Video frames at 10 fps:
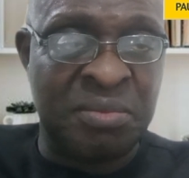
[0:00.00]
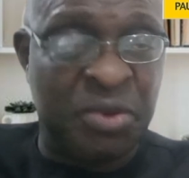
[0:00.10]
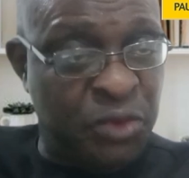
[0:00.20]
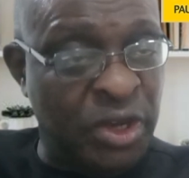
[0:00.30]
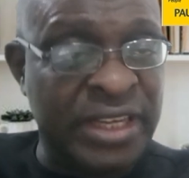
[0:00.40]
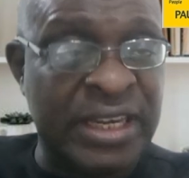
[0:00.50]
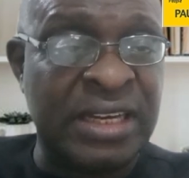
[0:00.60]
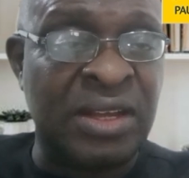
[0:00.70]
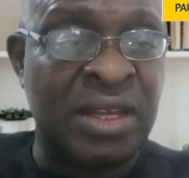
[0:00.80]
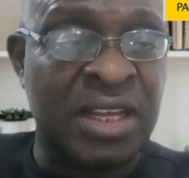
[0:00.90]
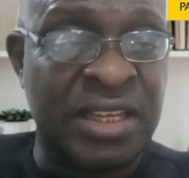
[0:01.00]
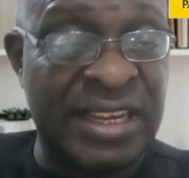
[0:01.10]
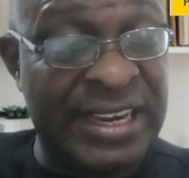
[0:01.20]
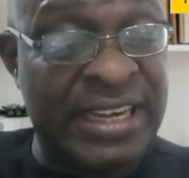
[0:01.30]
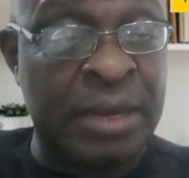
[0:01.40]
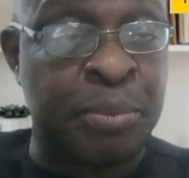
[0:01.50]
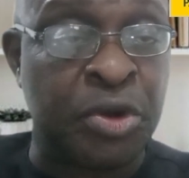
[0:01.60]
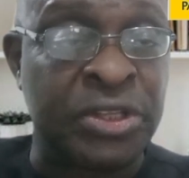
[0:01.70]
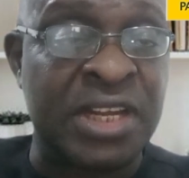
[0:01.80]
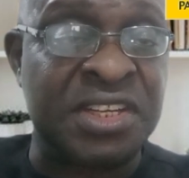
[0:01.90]
before he led a
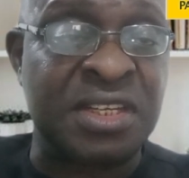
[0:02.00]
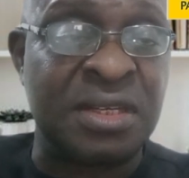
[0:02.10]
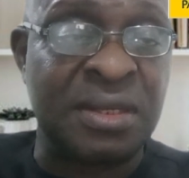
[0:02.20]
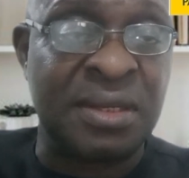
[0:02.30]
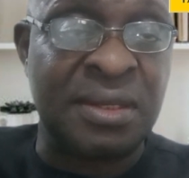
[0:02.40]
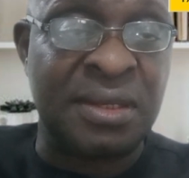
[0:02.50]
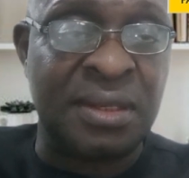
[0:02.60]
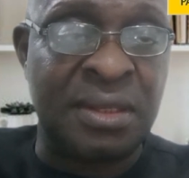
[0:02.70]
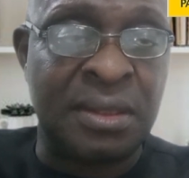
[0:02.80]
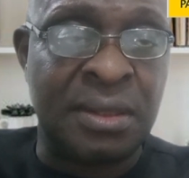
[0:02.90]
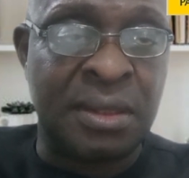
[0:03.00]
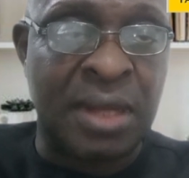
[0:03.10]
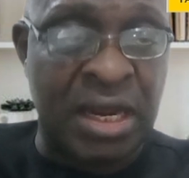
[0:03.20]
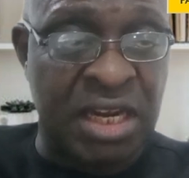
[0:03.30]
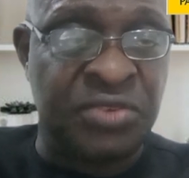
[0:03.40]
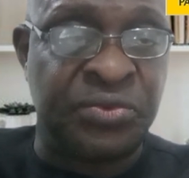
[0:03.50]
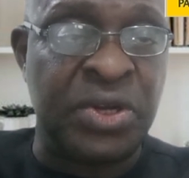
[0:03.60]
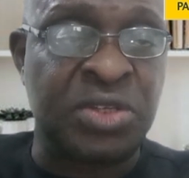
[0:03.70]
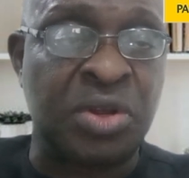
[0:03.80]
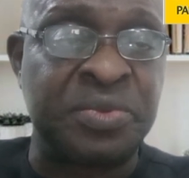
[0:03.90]
protest against
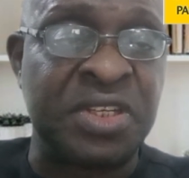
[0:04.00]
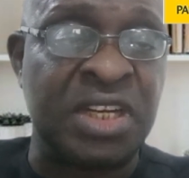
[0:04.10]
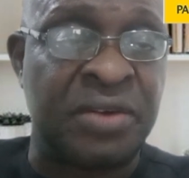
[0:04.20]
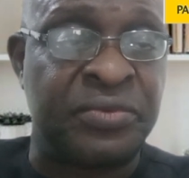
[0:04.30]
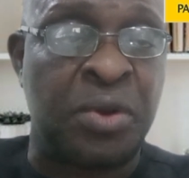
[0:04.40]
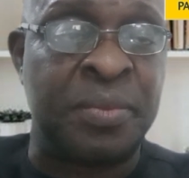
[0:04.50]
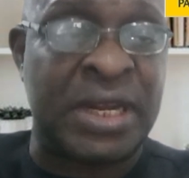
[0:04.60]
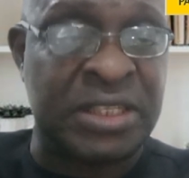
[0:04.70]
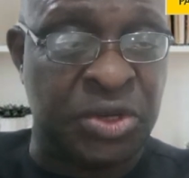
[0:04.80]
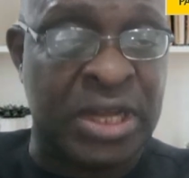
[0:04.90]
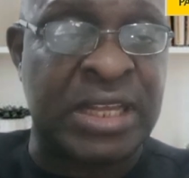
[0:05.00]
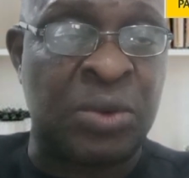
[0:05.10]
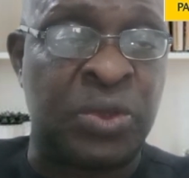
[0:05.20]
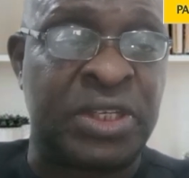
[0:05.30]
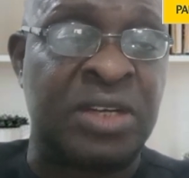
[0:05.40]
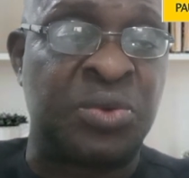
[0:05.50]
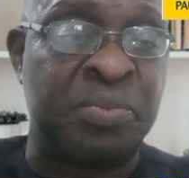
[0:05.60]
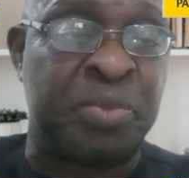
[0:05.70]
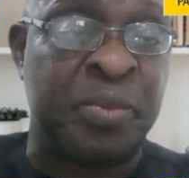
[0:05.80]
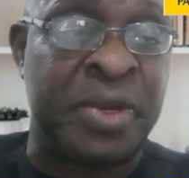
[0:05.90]
fuel subsidy reform that Jonathan wanted to
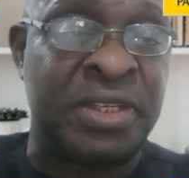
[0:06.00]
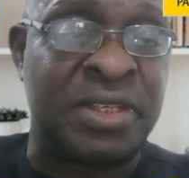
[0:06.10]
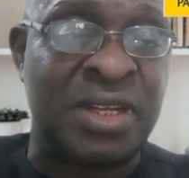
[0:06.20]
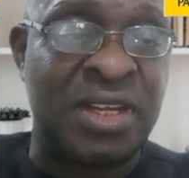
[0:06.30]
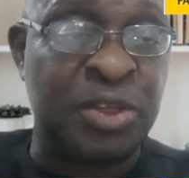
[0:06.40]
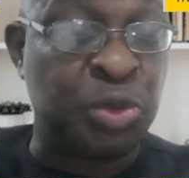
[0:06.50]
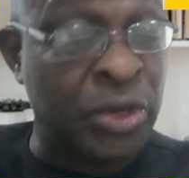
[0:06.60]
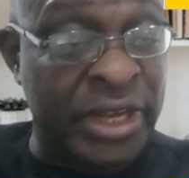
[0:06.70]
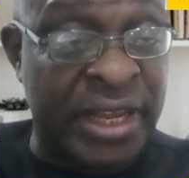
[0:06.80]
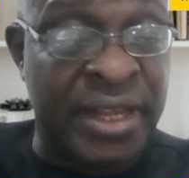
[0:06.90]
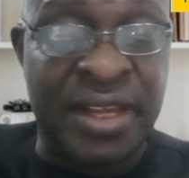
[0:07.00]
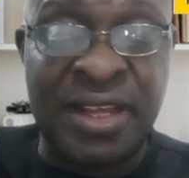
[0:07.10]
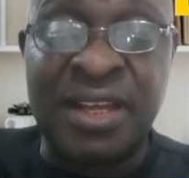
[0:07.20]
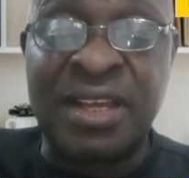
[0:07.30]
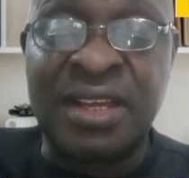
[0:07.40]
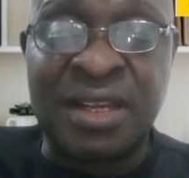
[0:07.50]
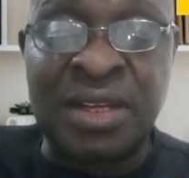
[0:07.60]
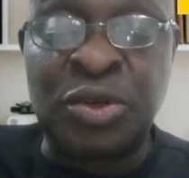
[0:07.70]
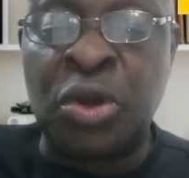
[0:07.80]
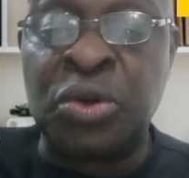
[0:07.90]
implement. Today,
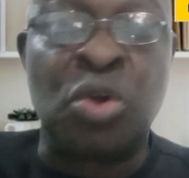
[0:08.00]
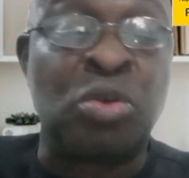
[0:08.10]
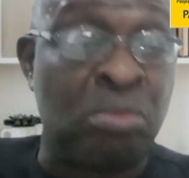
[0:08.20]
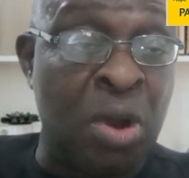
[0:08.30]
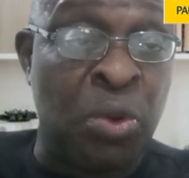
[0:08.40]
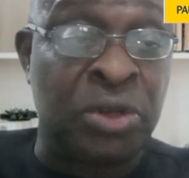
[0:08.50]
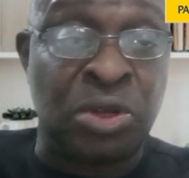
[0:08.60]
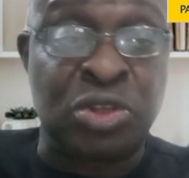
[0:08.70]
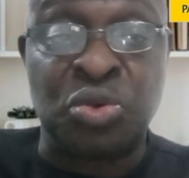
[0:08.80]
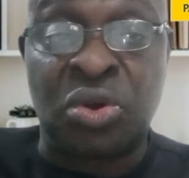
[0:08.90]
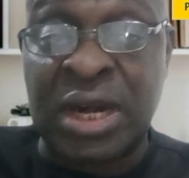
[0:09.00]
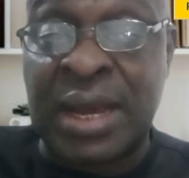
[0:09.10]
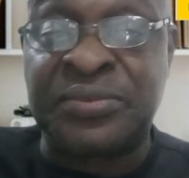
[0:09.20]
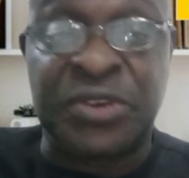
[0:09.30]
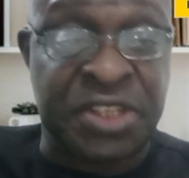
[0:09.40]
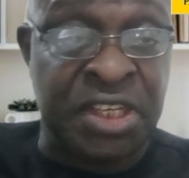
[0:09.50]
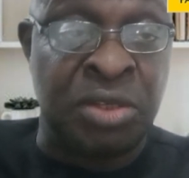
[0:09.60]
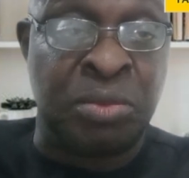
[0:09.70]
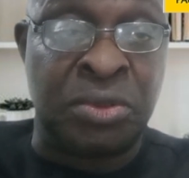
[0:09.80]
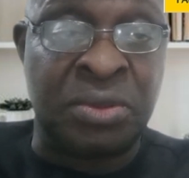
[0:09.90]
Doyin Okupe wants us to clap for
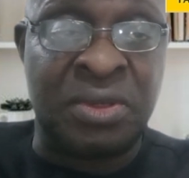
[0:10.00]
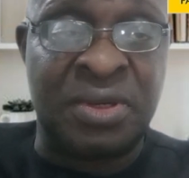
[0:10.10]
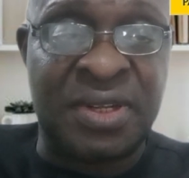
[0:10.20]
Tinubu